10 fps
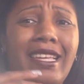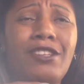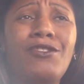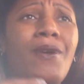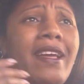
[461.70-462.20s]

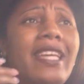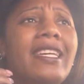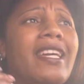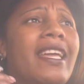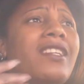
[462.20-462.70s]
you know, it,
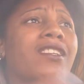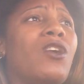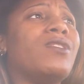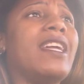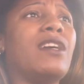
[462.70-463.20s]
it
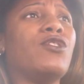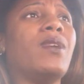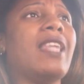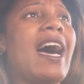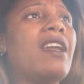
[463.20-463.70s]
goes down to
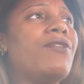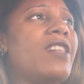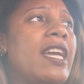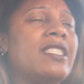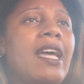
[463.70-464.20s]
a lot of
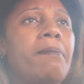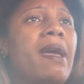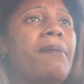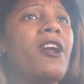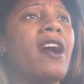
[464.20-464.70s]
things. Like
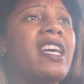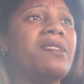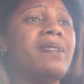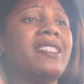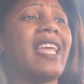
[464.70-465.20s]
maybe your
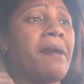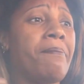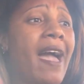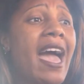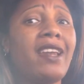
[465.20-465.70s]
husband's like
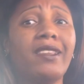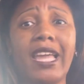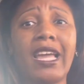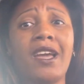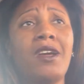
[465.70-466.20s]

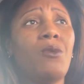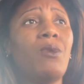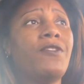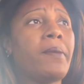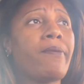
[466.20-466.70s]
battling
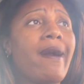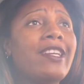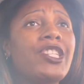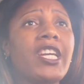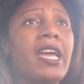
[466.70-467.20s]
with
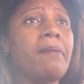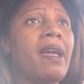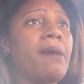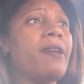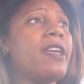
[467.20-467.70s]
depression.
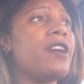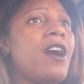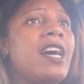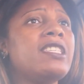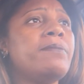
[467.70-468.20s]
Maybe your
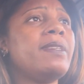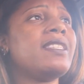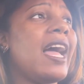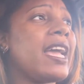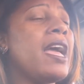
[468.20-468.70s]
husband's
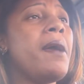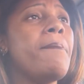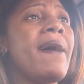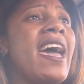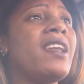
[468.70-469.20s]
like
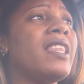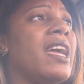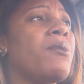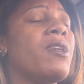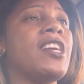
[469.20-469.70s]

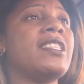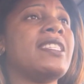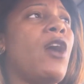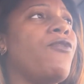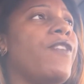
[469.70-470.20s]
battling with his
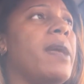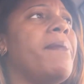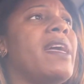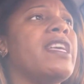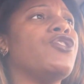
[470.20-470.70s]
self
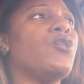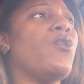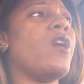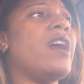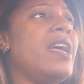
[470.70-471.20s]
image
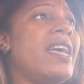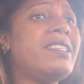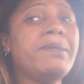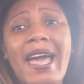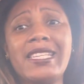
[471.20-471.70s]
or
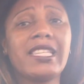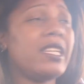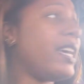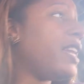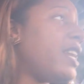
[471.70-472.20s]
his
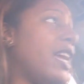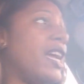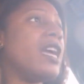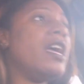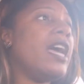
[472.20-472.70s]

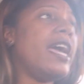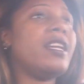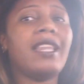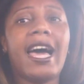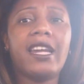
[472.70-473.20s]
masculinity. And
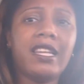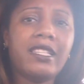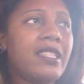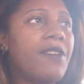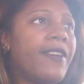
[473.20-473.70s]
a lot of this
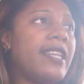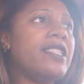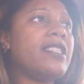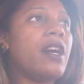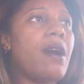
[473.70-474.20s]
stuff can
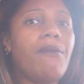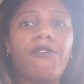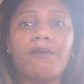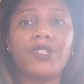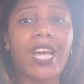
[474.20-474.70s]
stir up
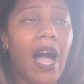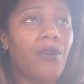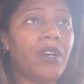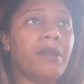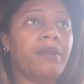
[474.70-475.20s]
from
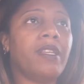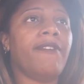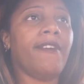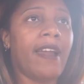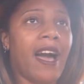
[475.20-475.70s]
childhood, believe
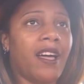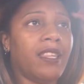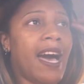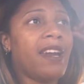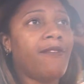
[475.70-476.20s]
it or not. A
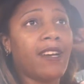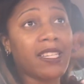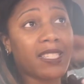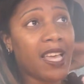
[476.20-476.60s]
lot of us